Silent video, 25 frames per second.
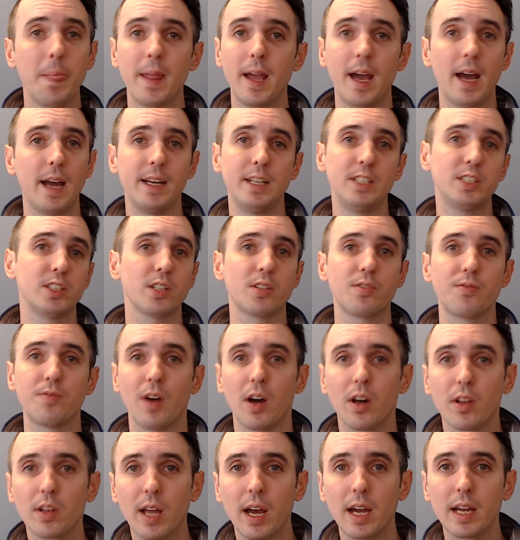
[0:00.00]
And he just
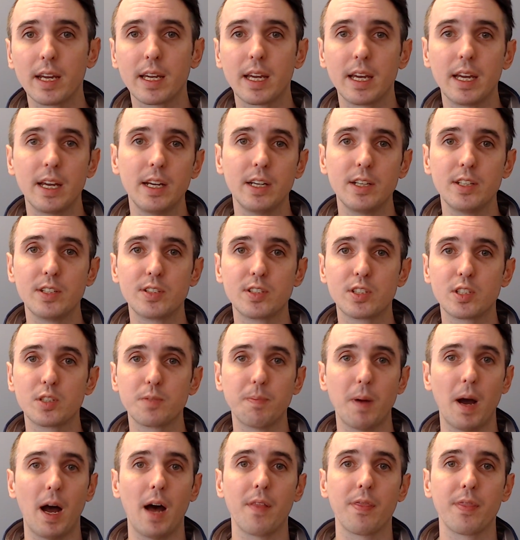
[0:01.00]
felt like his
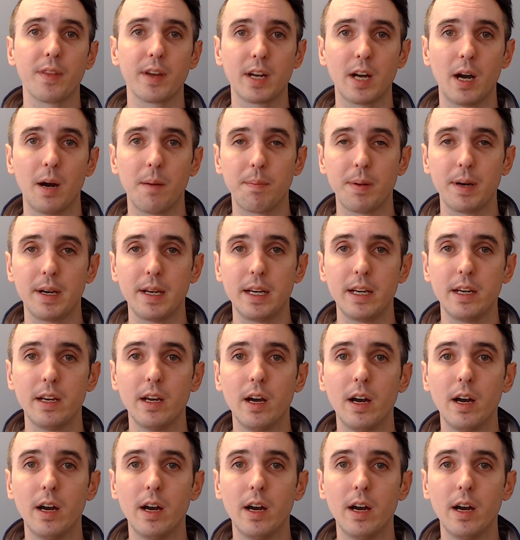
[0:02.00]
spot in the company